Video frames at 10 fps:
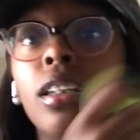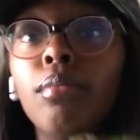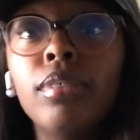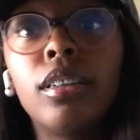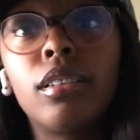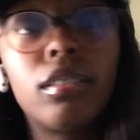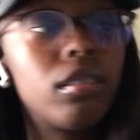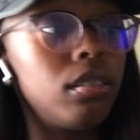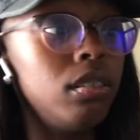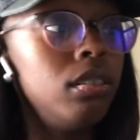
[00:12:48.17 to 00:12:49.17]
me just
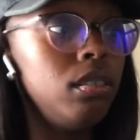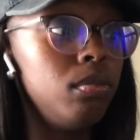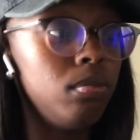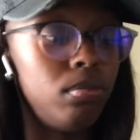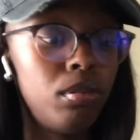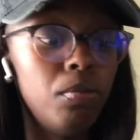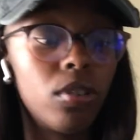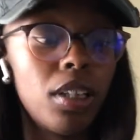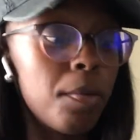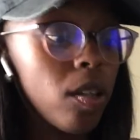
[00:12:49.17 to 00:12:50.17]
put
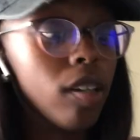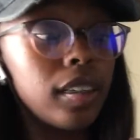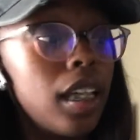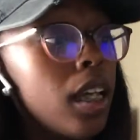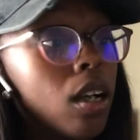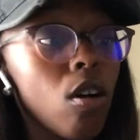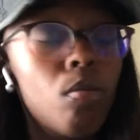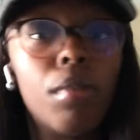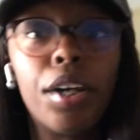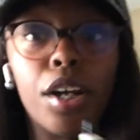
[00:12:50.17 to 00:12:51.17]
more lip gloss and
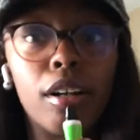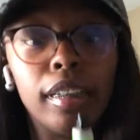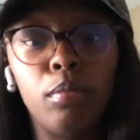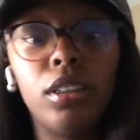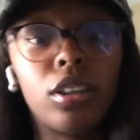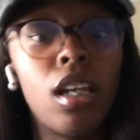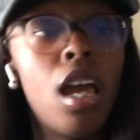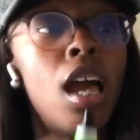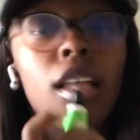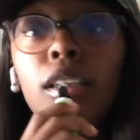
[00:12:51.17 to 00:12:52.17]
comb my hair, because
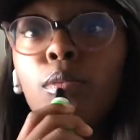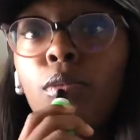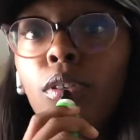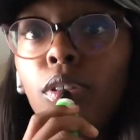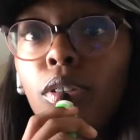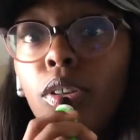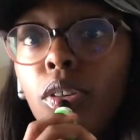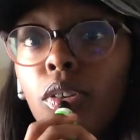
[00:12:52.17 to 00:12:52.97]
at this point, this shit's